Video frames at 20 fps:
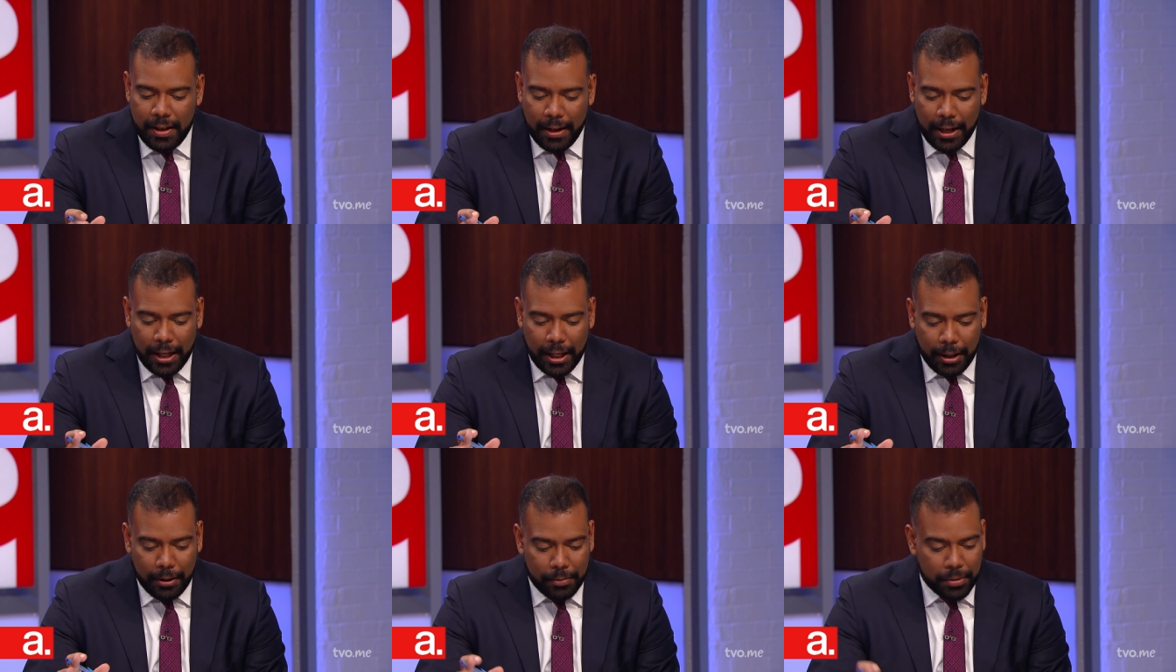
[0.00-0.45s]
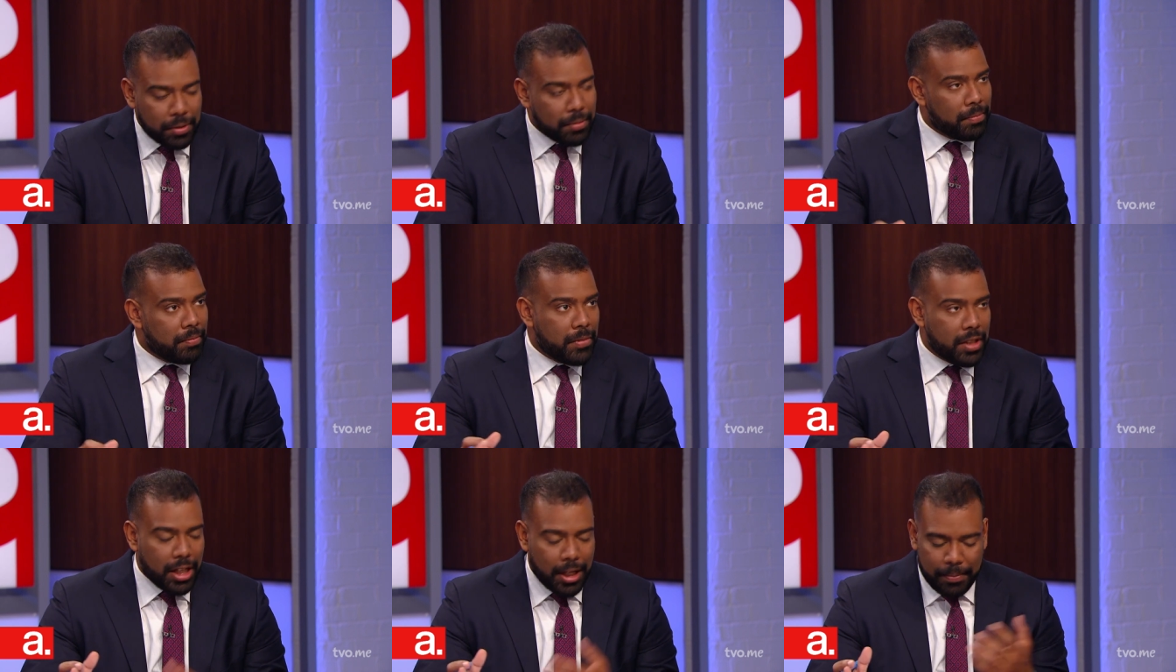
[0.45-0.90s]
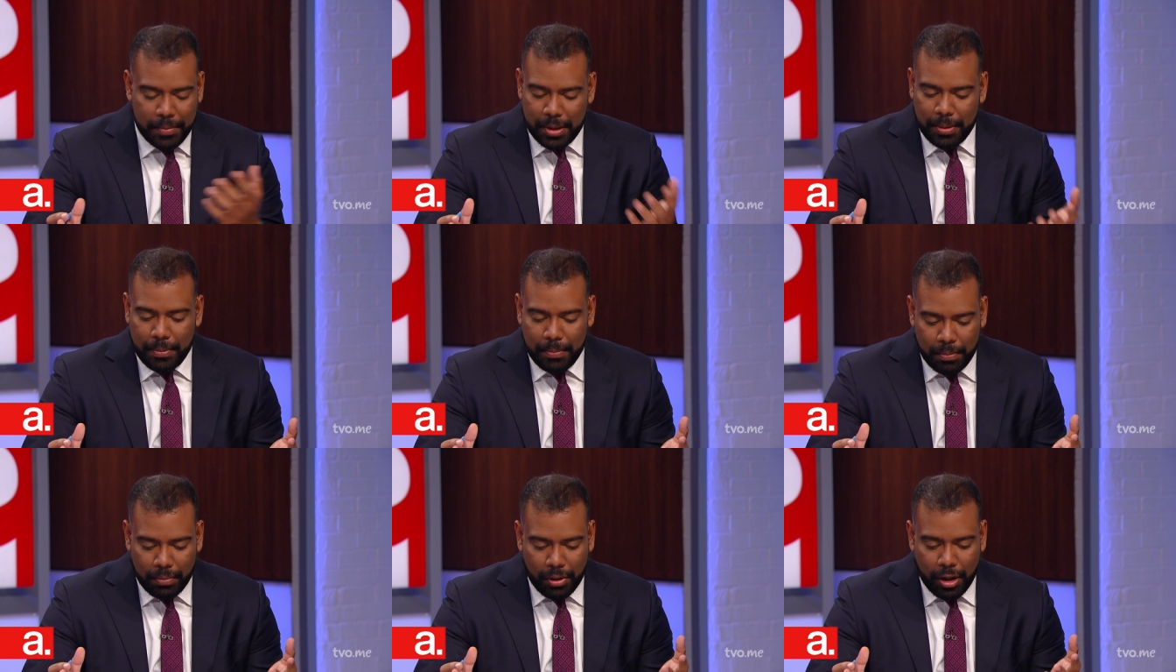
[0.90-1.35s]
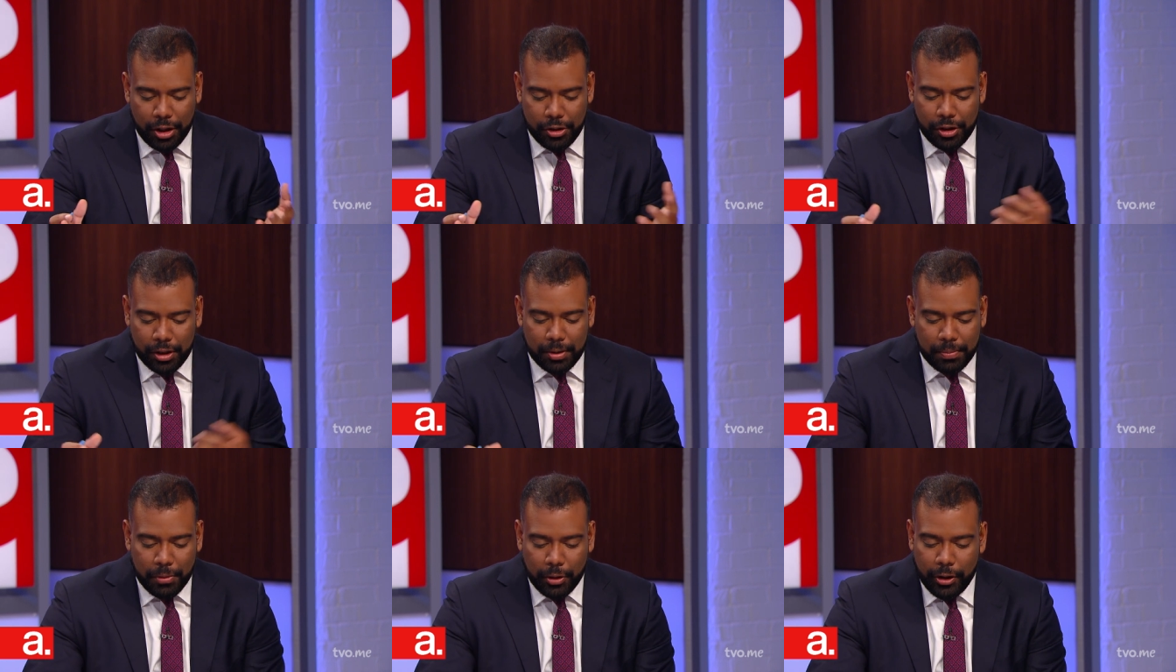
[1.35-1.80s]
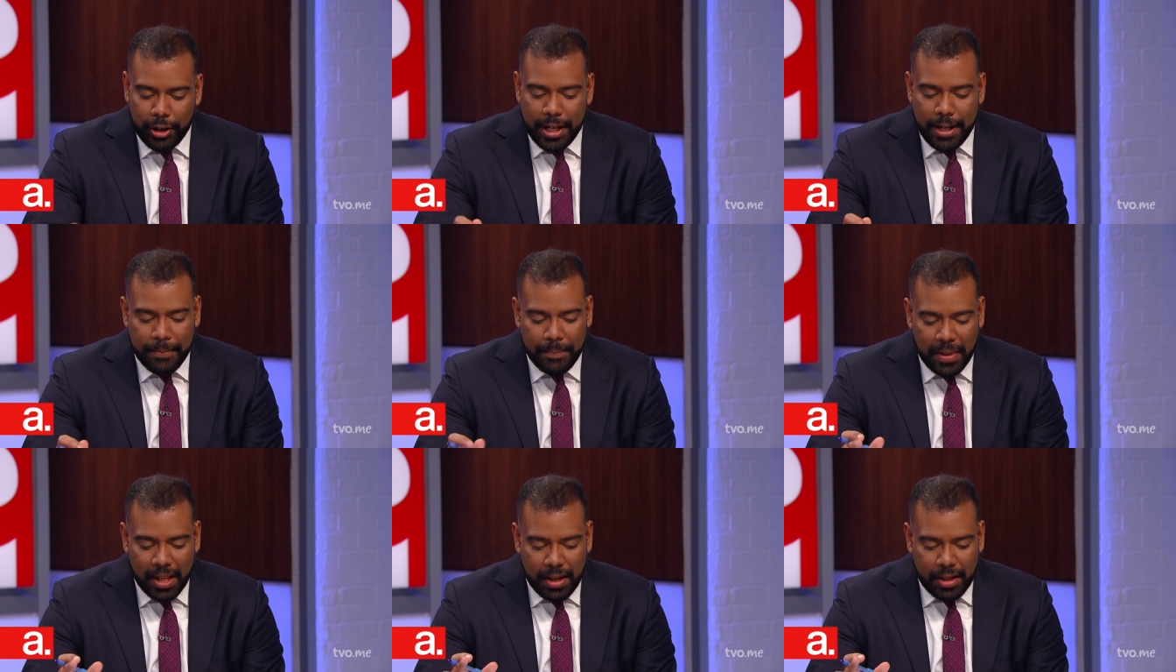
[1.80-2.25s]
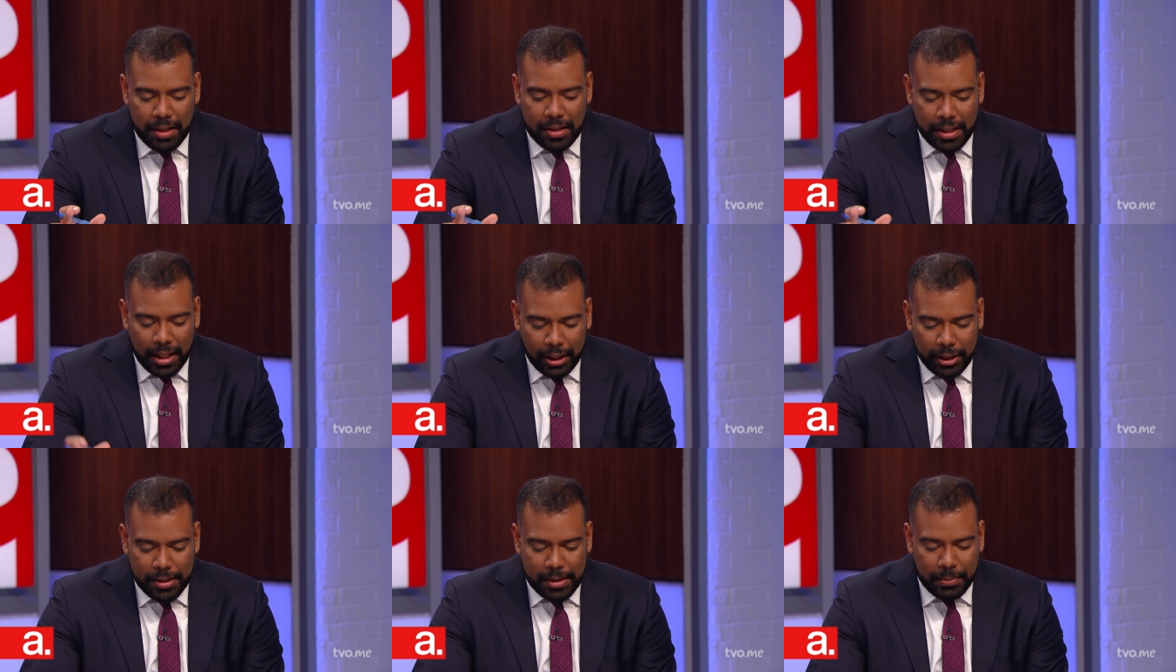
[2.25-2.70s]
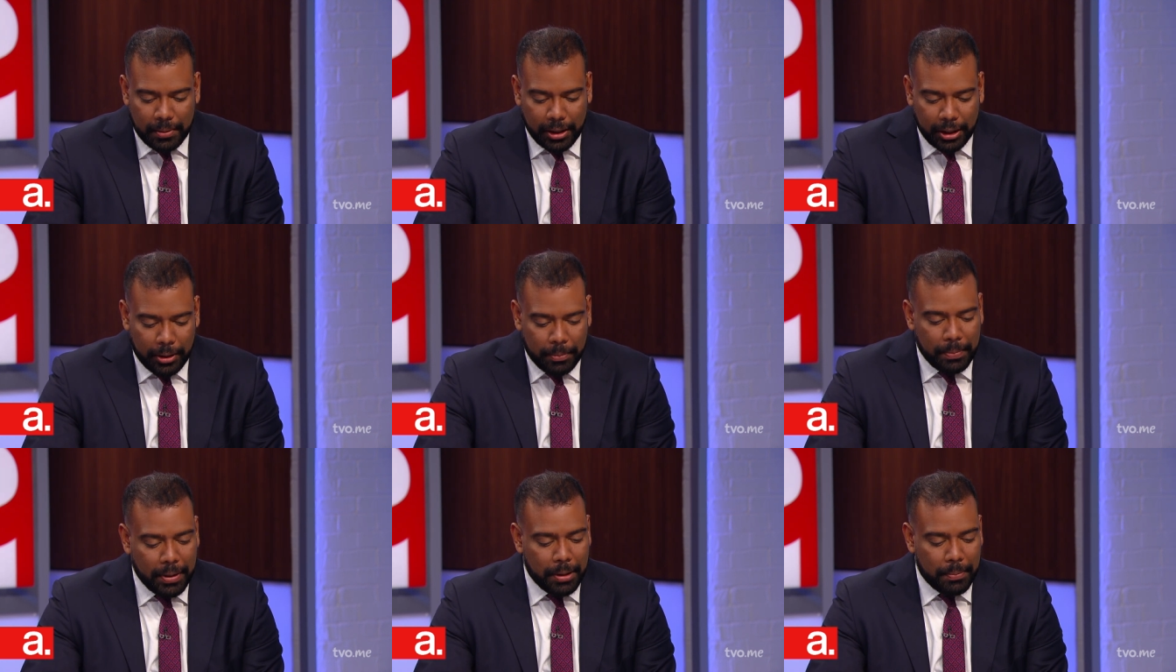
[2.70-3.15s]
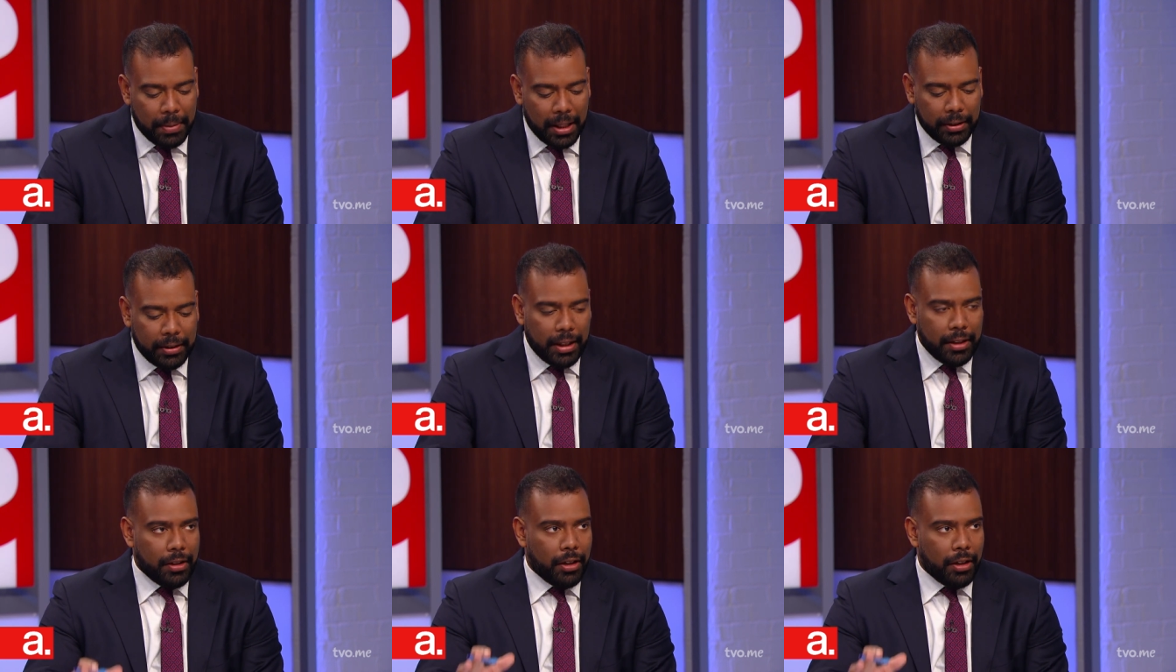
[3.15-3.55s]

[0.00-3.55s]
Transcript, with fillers: uh, was dubbed Project Marie. Tell us a little bit about that.